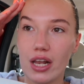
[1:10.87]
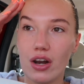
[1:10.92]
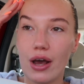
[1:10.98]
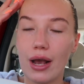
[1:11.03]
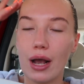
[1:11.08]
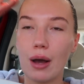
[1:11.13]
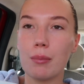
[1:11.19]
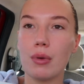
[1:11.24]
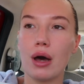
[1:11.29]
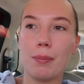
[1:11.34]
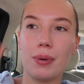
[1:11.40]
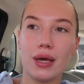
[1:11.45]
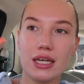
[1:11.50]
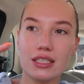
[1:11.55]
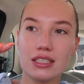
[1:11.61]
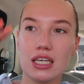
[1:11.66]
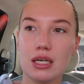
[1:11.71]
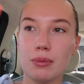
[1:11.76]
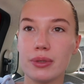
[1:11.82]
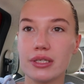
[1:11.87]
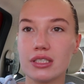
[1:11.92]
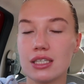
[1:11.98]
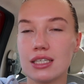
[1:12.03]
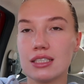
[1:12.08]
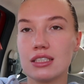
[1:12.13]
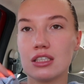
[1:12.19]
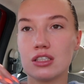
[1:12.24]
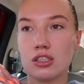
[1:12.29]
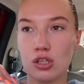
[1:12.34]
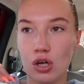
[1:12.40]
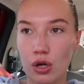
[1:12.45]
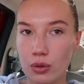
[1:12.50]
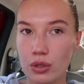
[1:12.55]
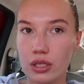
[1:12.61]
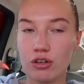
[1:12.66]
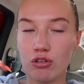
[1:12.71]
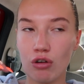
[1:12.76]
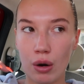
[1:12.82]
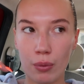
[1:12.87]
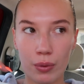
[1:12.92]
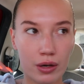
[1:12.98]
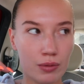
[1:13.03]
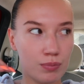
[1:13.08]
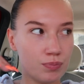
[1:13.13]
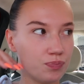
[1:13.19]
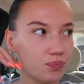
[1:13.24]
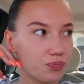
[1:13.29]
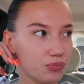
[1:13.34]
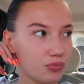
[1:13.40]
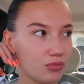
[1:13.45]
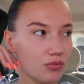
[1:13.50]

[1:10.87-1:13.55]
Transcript: Like my PT business is slowly growing.